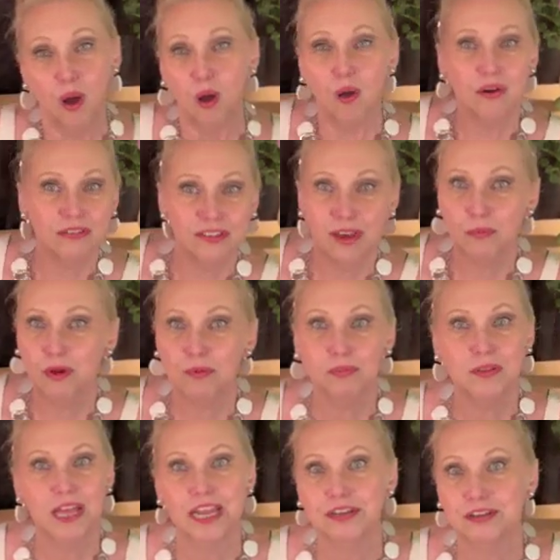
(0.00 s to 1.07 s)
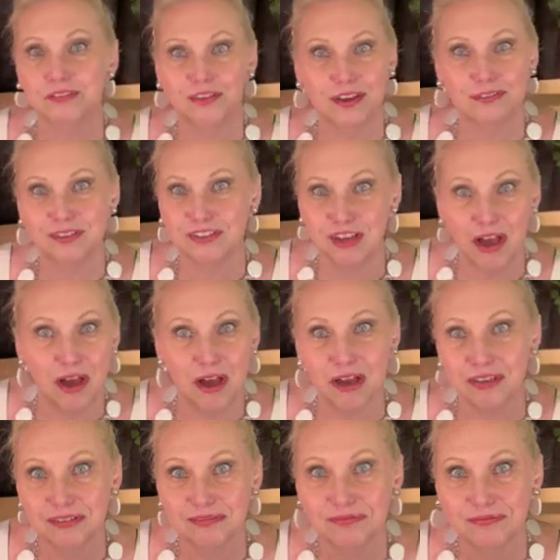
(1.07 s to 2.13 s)
Or someone played your favorite
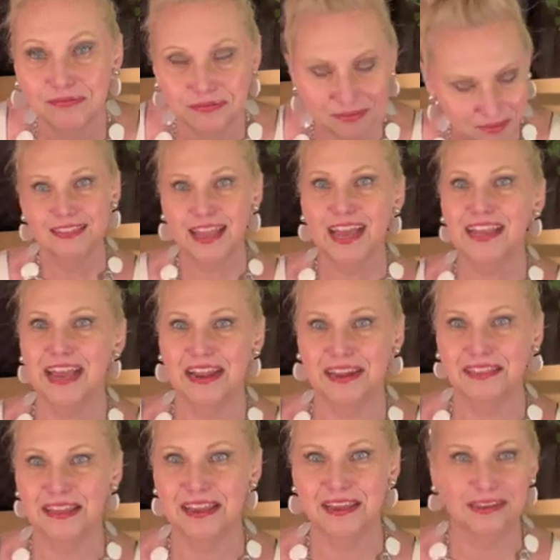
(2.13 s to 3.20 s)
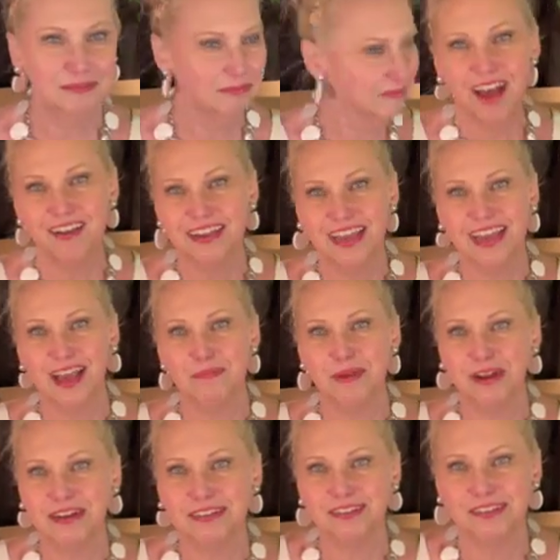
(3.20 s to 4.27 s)
song, that kind of thing. Okay, I better
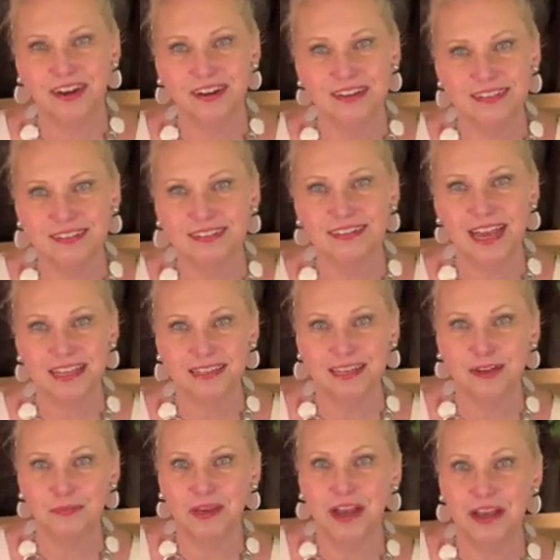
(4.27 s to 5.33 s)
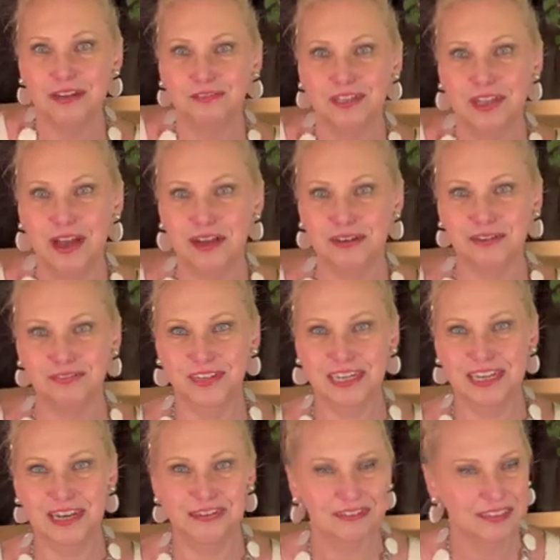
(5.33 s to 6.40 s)
get started. This is likely to be kind of a longer
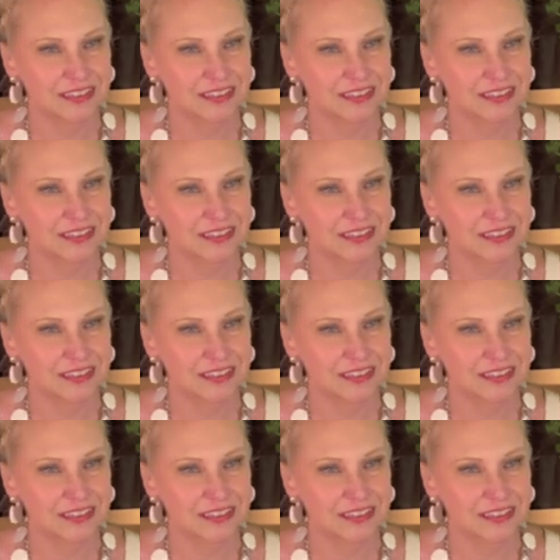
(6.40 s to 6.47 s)
video.